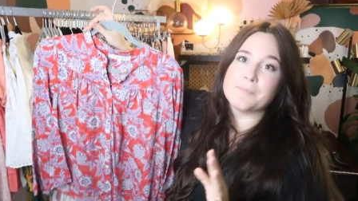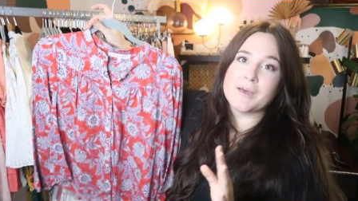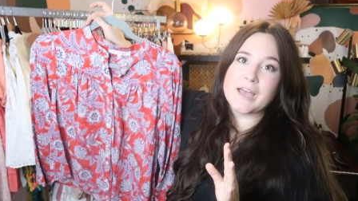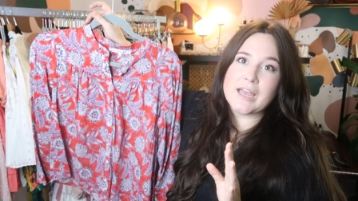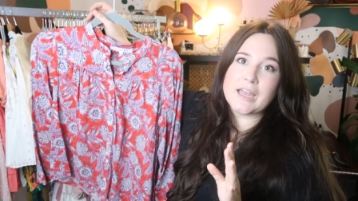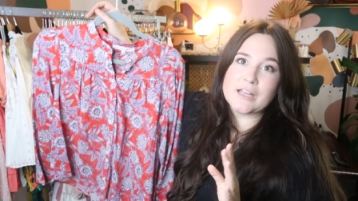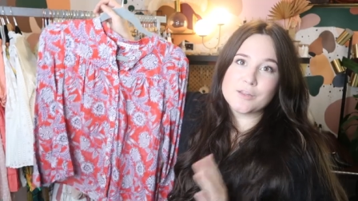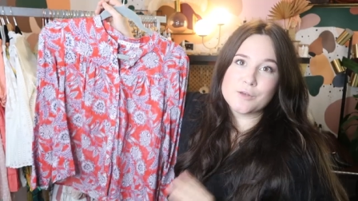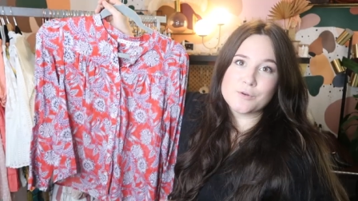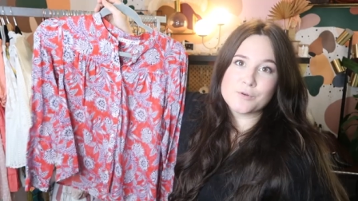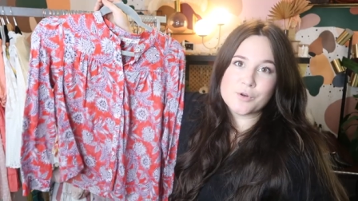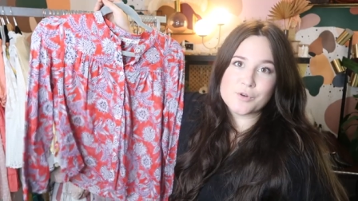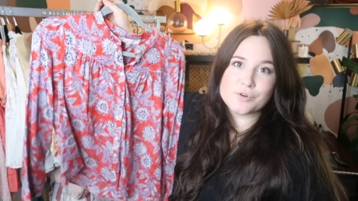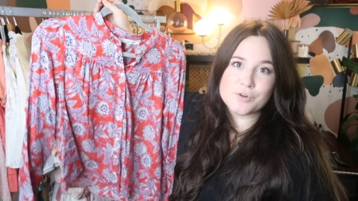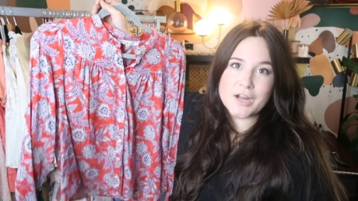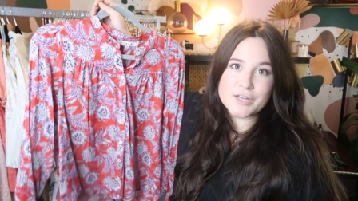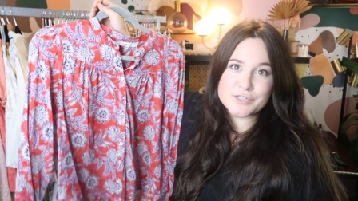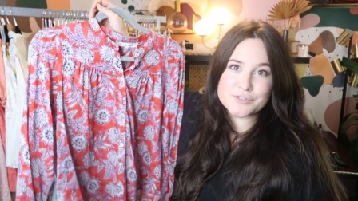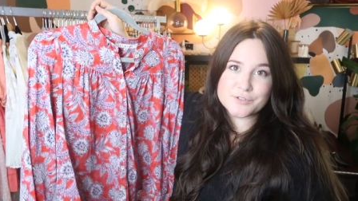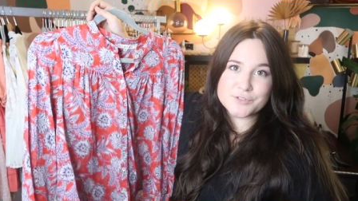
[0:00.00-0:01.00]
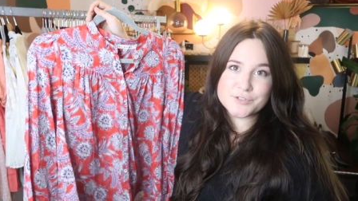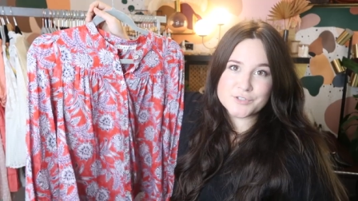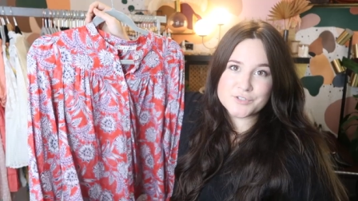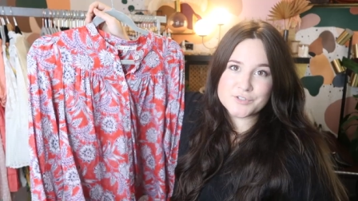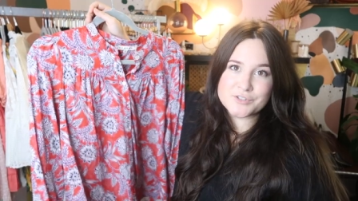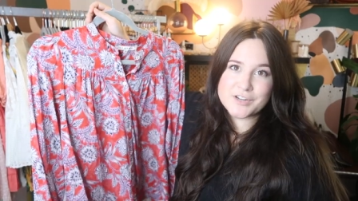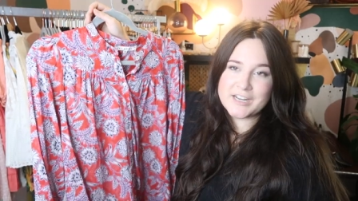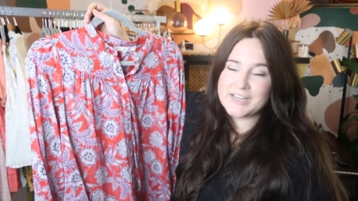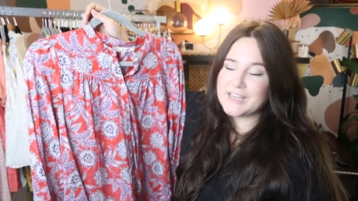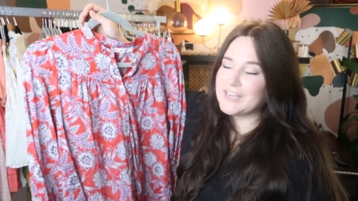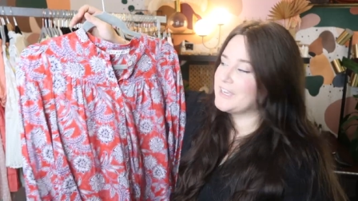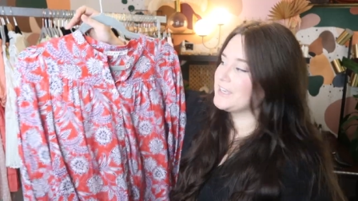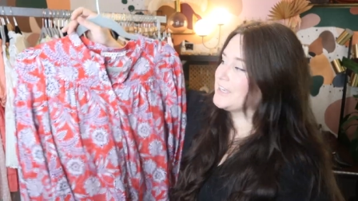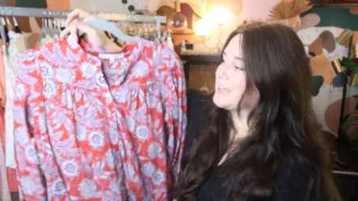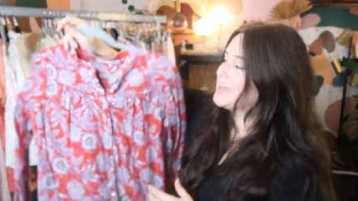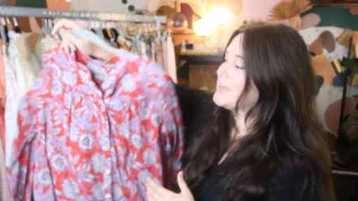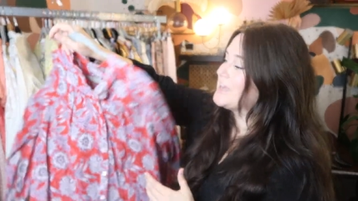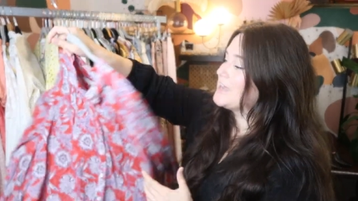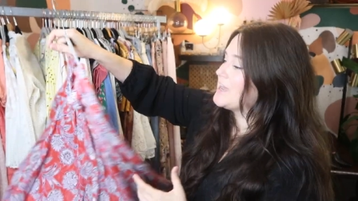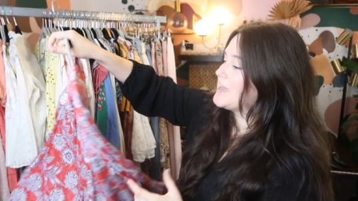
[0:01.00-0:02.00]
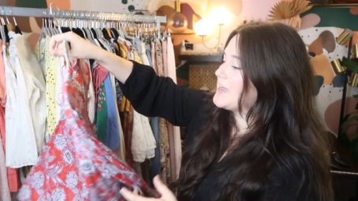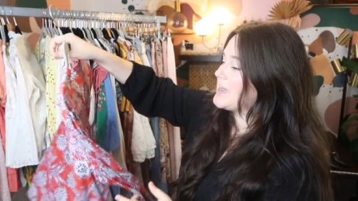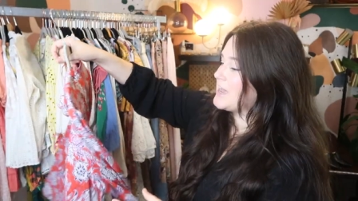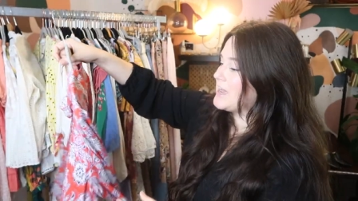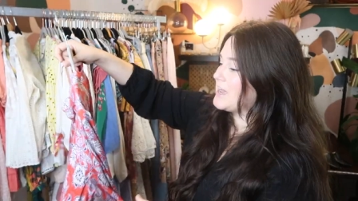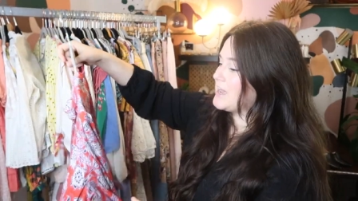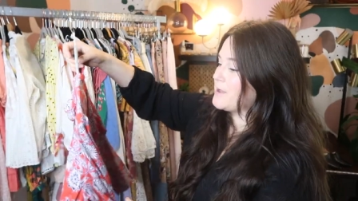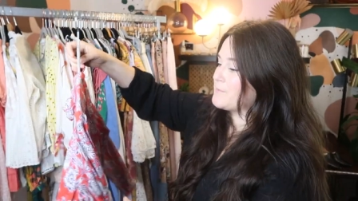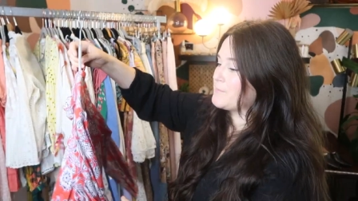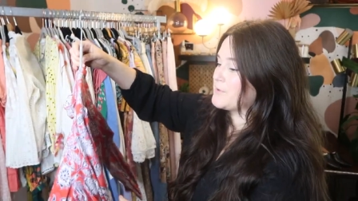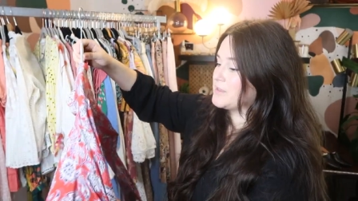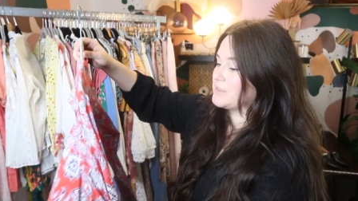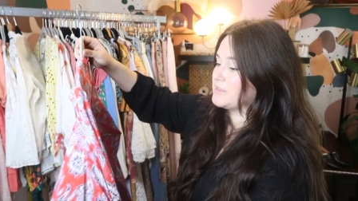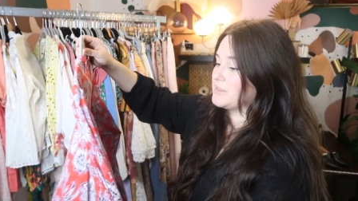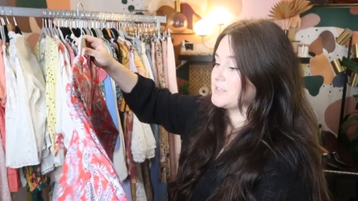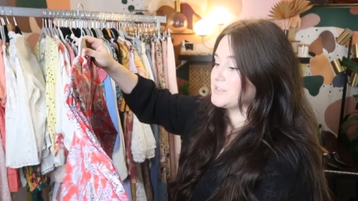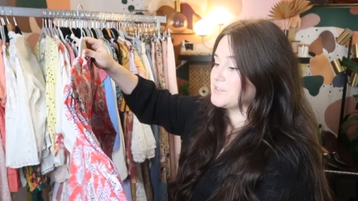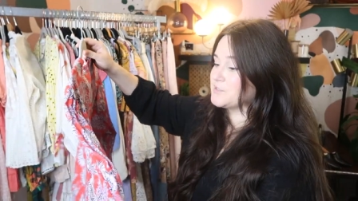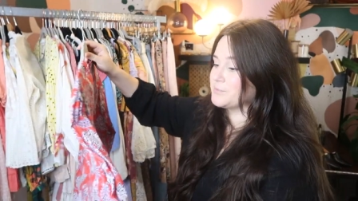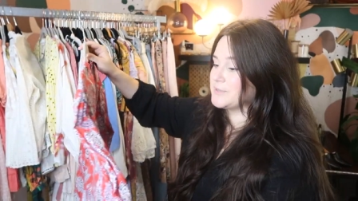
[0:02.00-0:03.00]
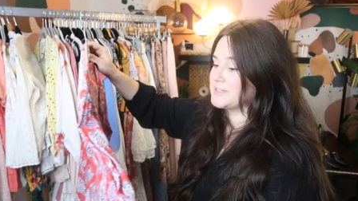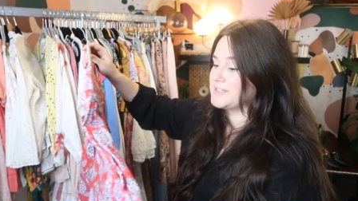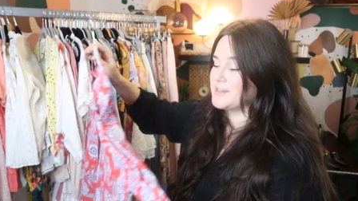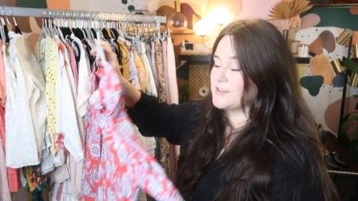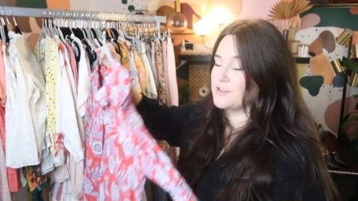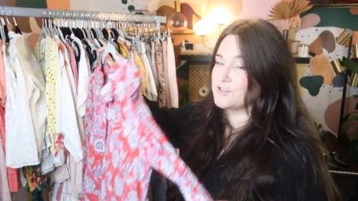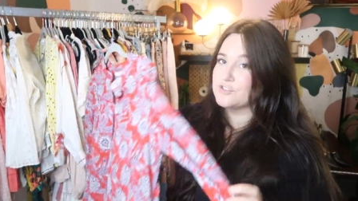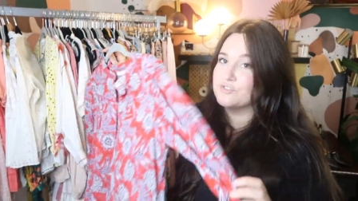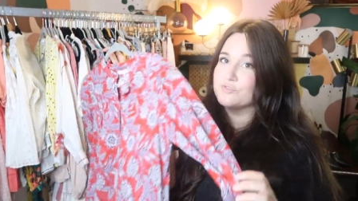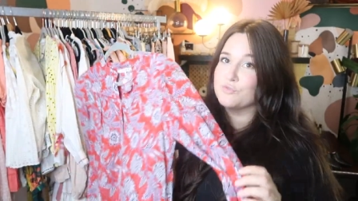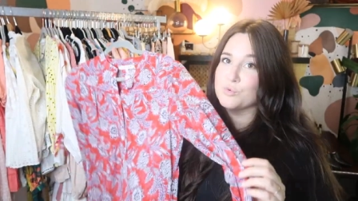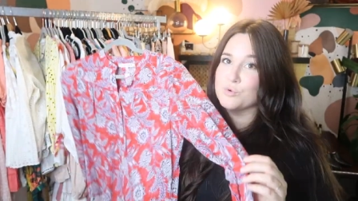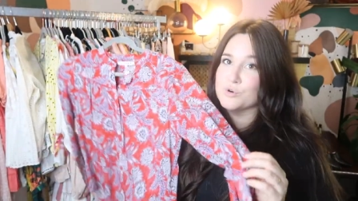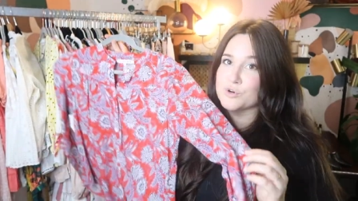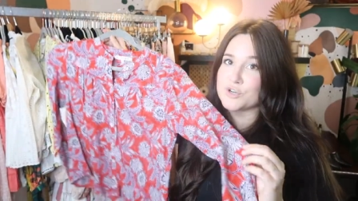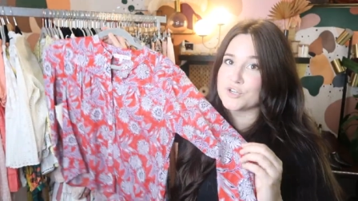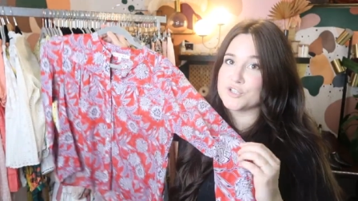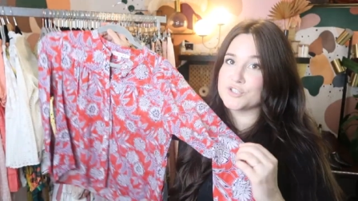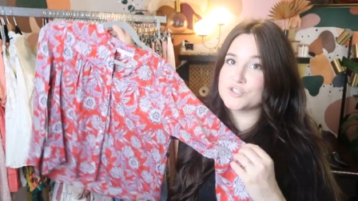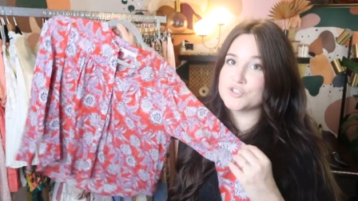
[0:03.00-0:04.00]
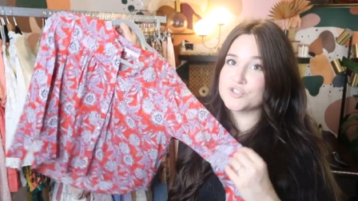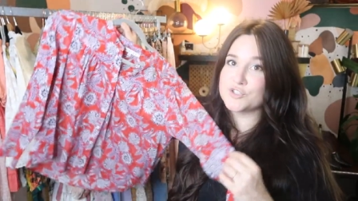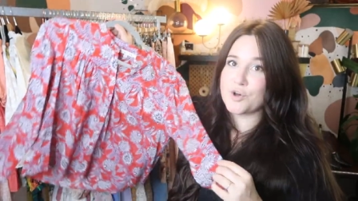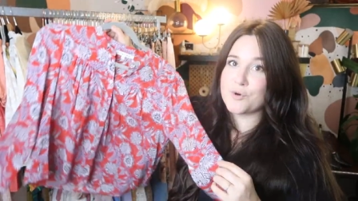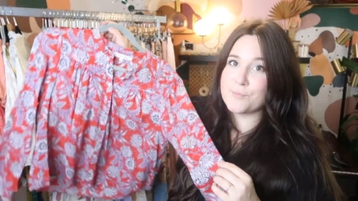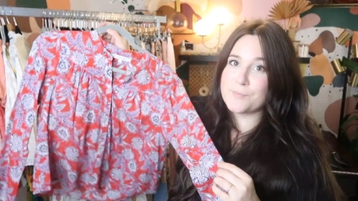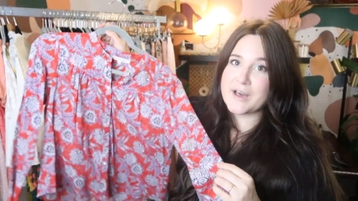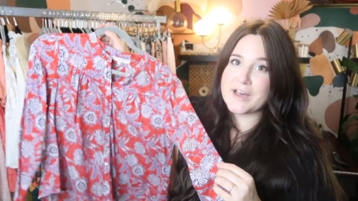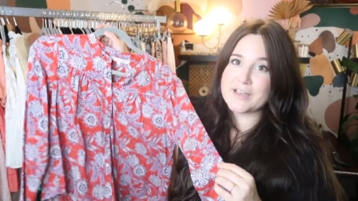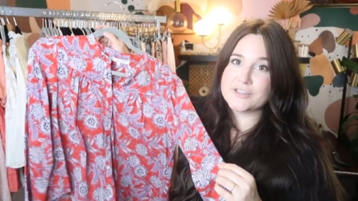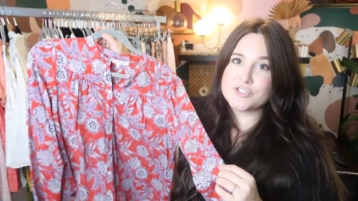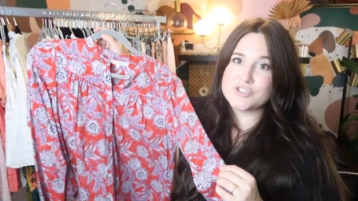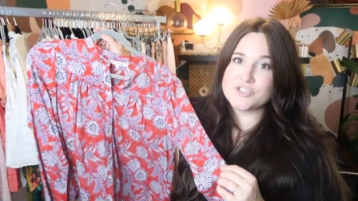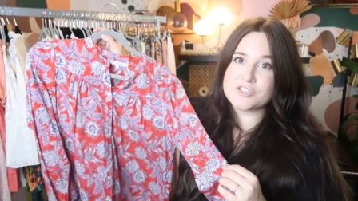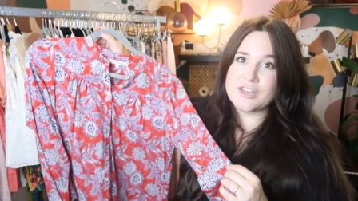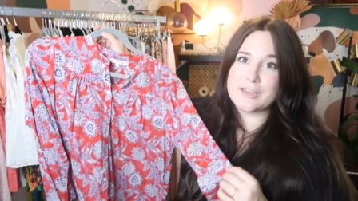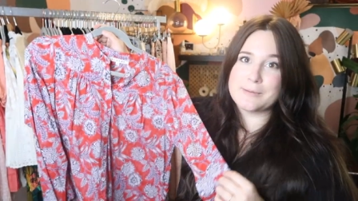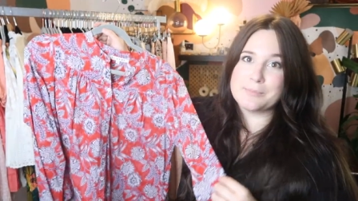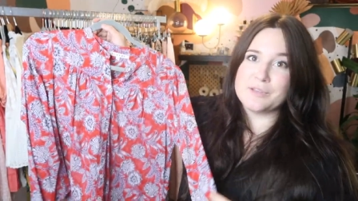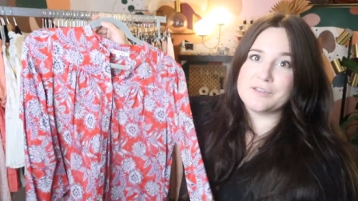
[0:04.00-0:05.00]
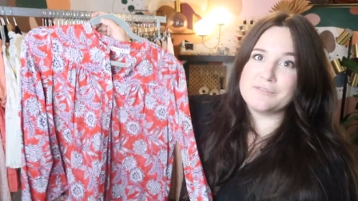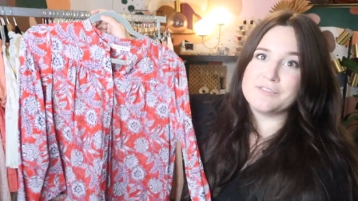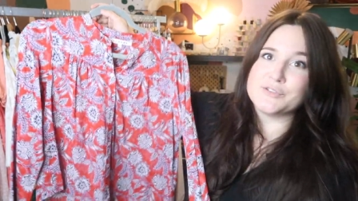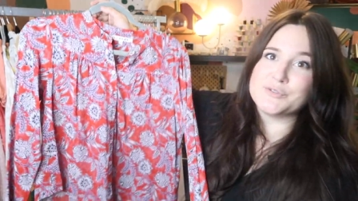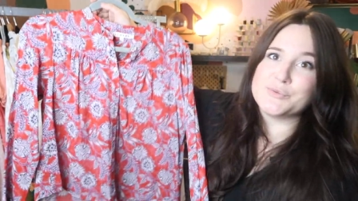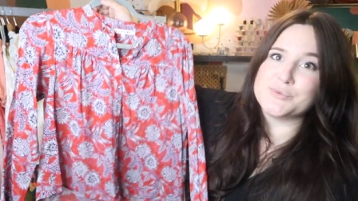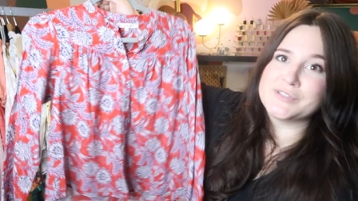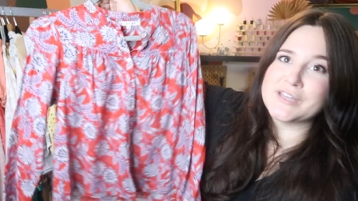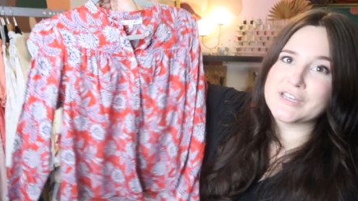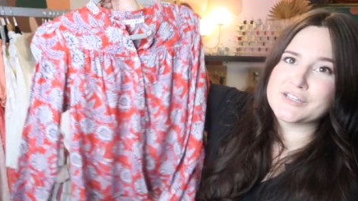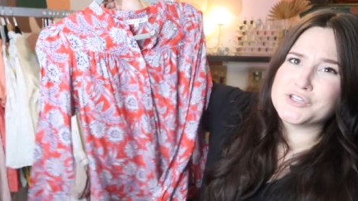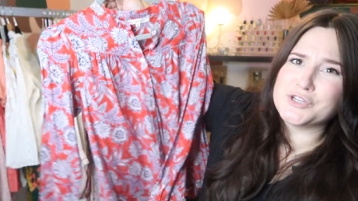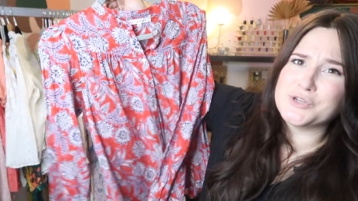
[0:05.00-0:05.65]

my local Crossroads Trading. Um, this retails for so much. I believe this was like